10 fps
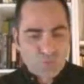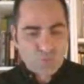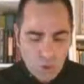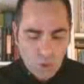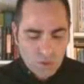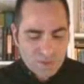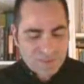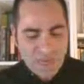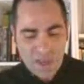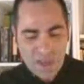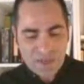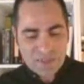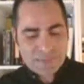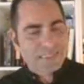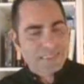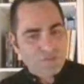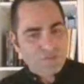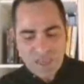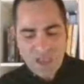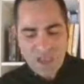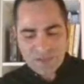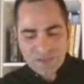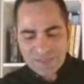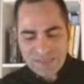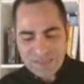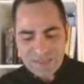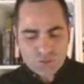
rolled tongue, stiff tongue,